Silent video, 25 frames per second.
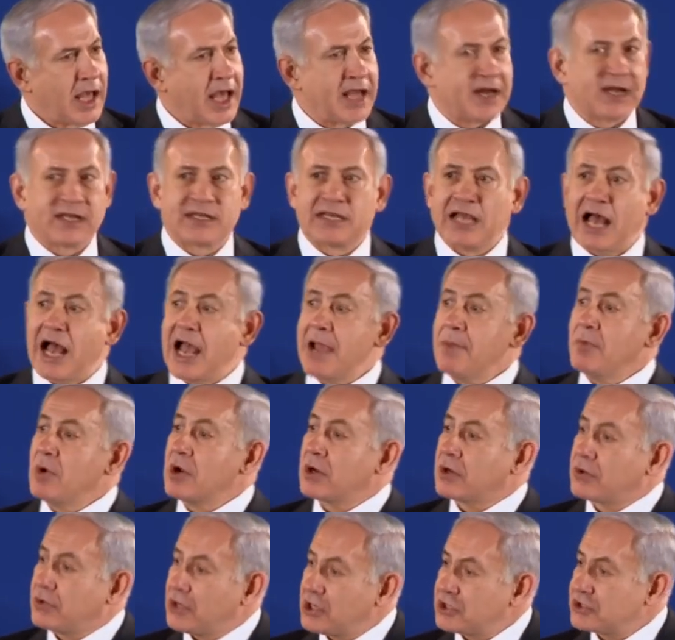At a time
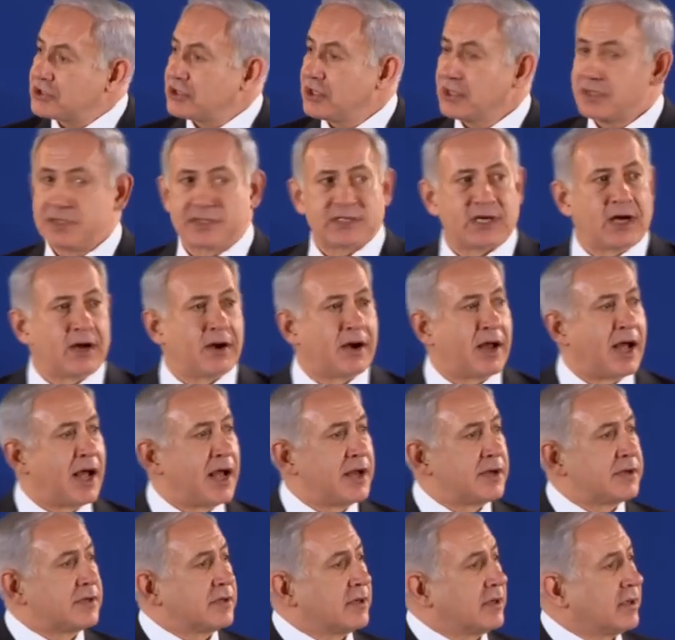when Christians are
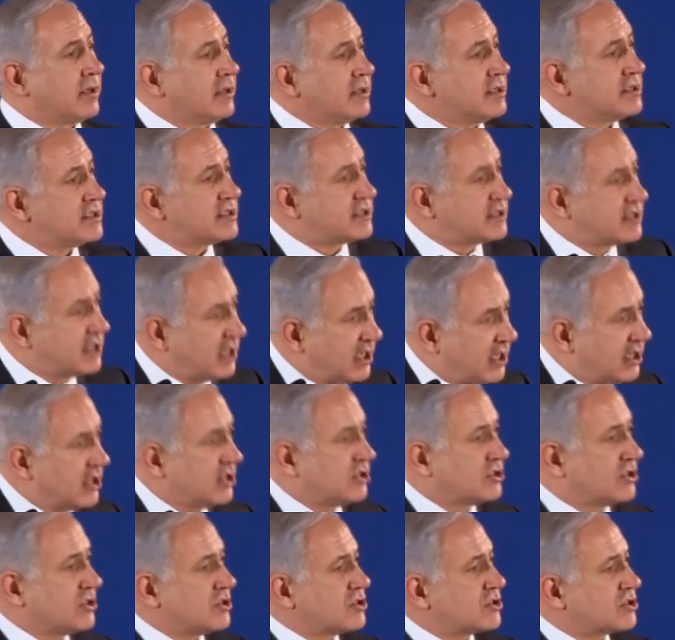under
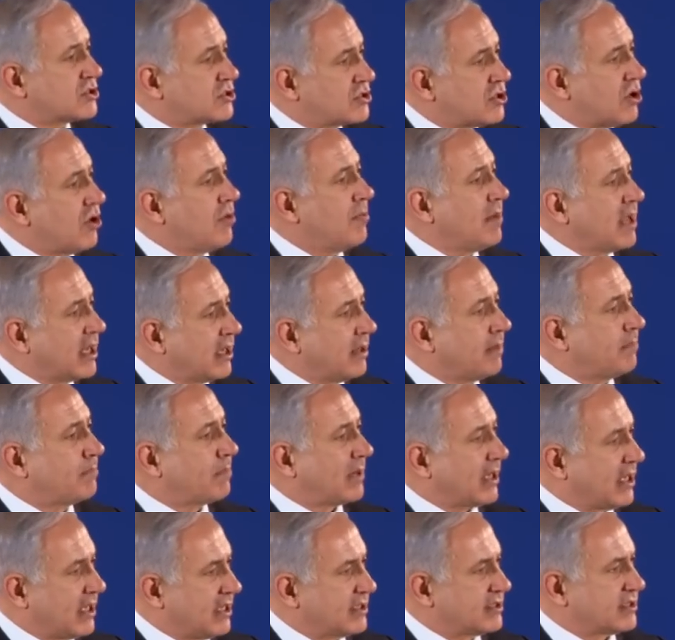siege in so many
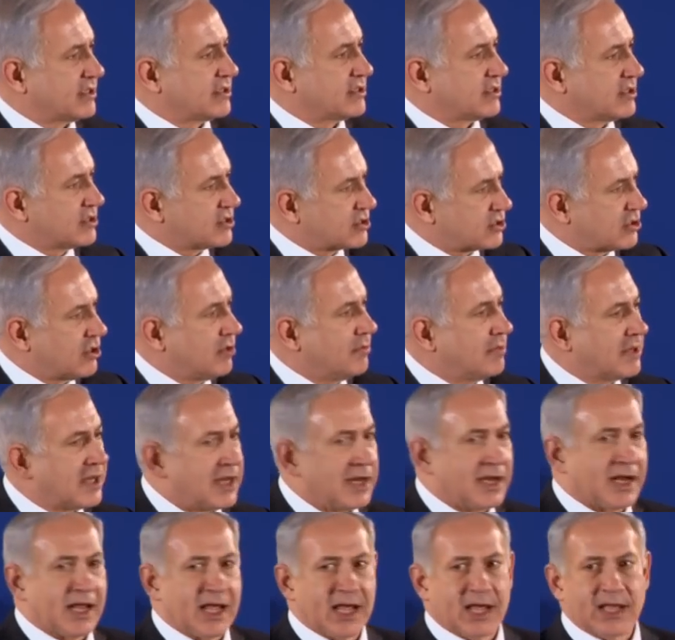places, in so
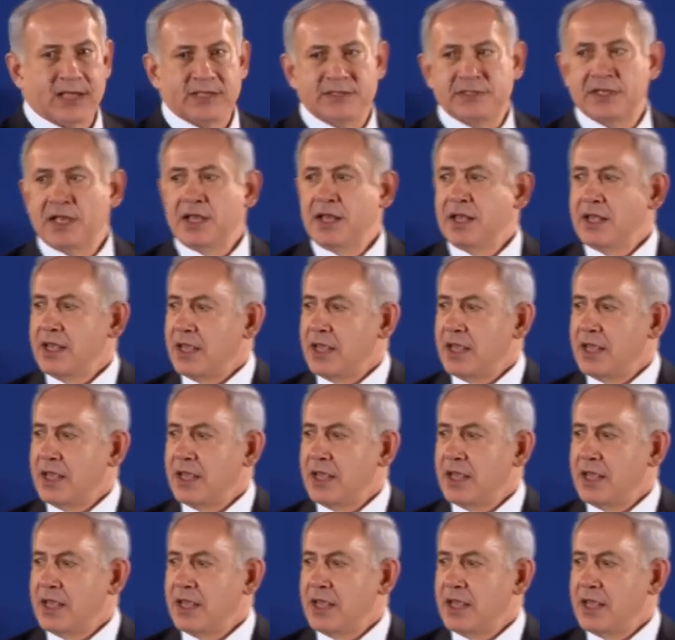many lands